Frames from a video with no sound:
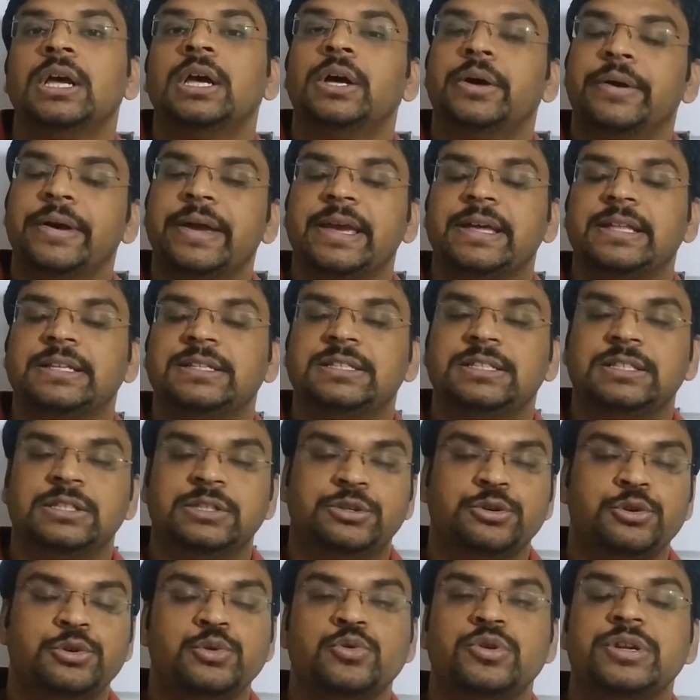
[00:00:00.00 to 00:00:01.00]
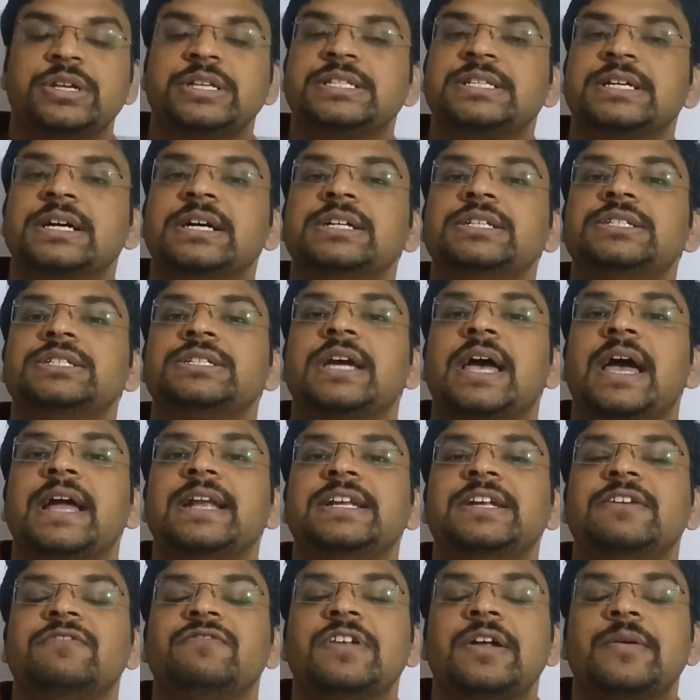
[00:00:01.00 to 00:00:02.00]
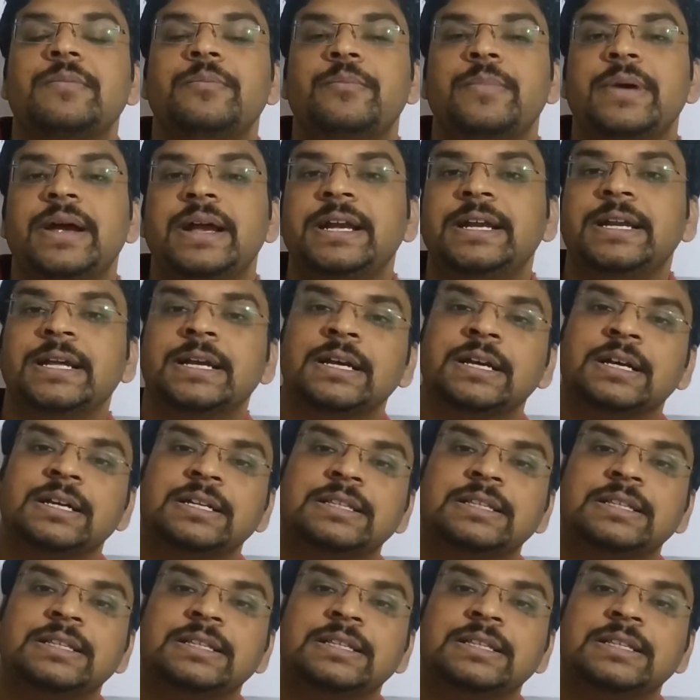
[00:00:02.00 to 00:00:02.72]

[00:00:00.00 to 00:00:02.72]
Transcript: okay, due to research and development.